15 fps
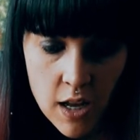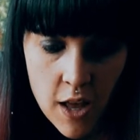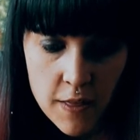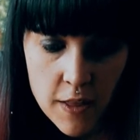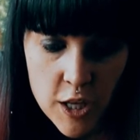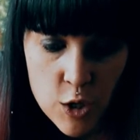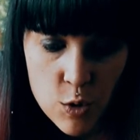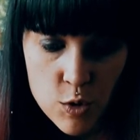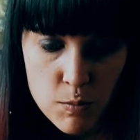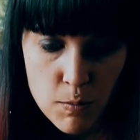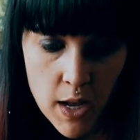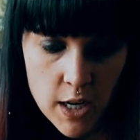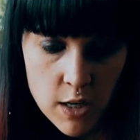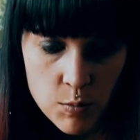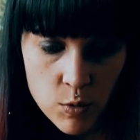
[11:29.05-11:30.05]
the huge
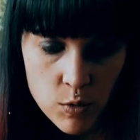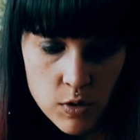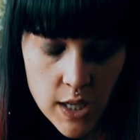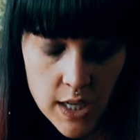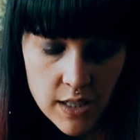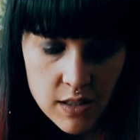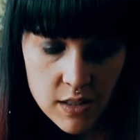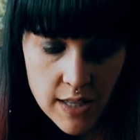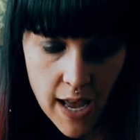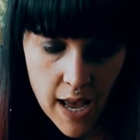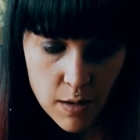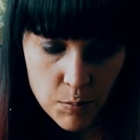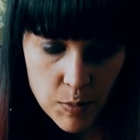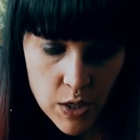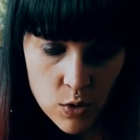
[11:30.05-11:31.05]
mandibles like a
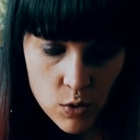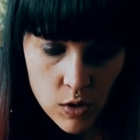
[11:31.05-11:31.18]
stag beetle